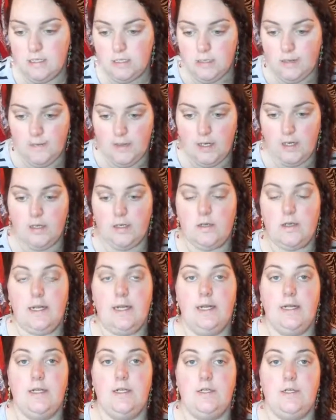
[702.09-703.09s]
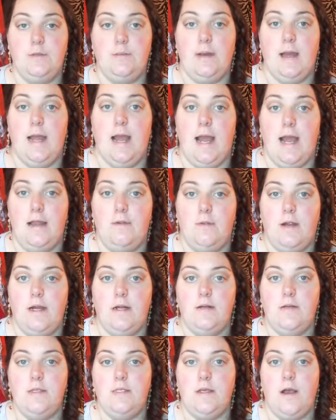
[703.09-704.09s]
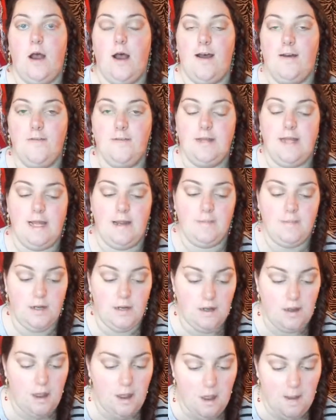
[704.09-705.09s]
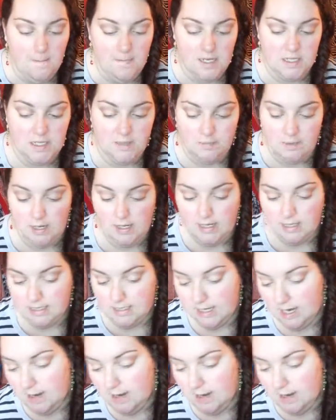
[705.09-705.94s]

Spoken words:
so I'm going to go ahead and do my eyebrows off camera, but the products that